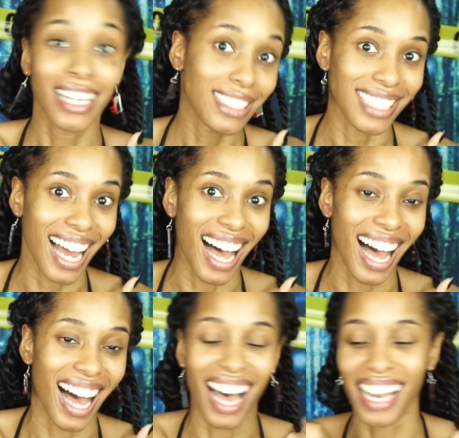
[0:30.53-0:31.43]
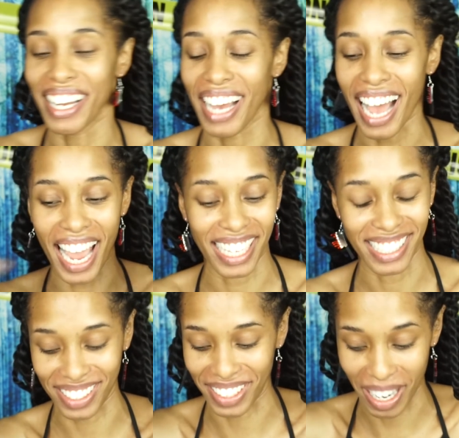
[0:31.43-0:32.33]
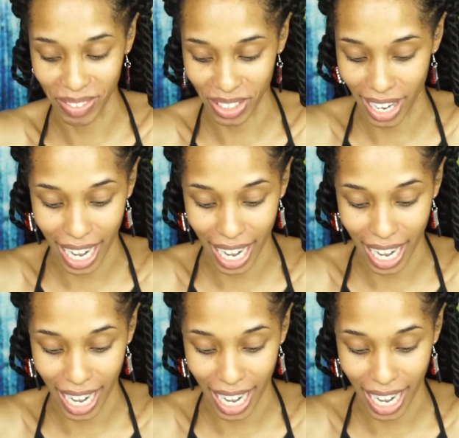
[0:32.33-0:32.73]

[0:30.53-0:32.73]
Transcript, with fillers: Sha. I had to do it. I'm sorry.